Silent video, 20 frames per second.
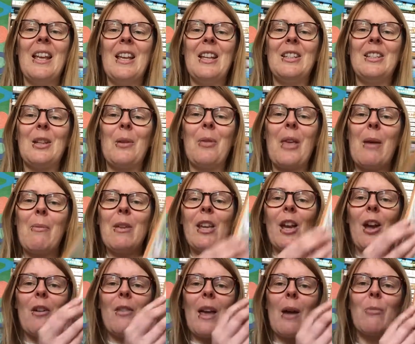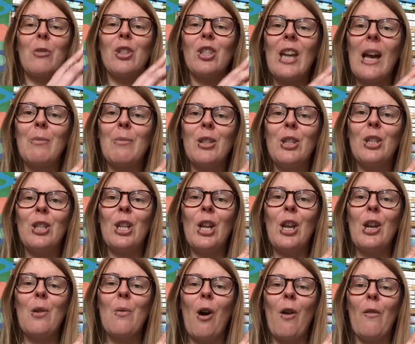So there we go. That was chapter
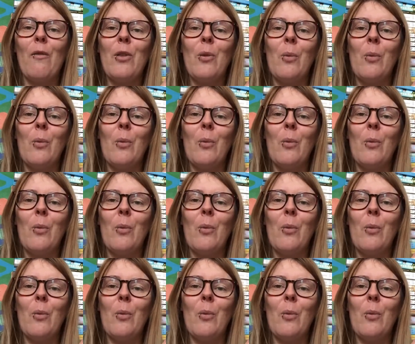2 of The